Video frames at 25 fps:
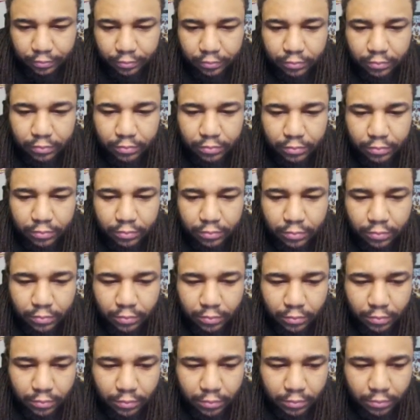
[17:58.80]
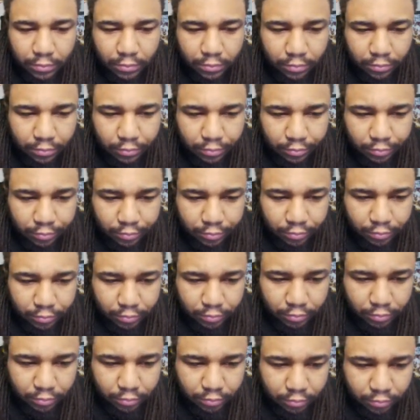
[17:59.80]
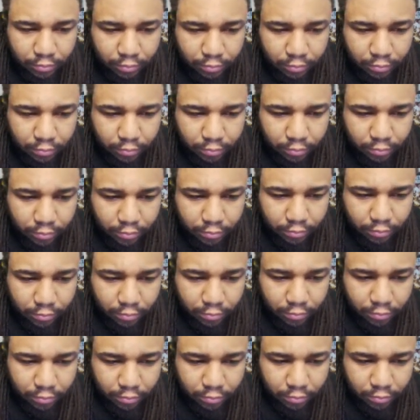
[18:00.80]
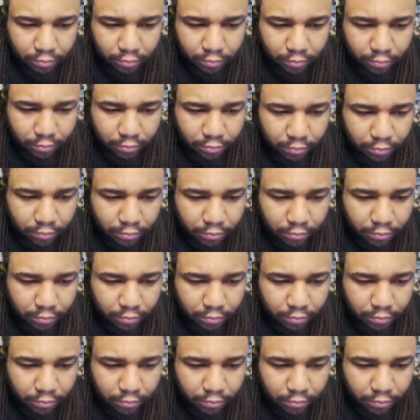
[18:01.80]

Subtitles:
Nothing is said.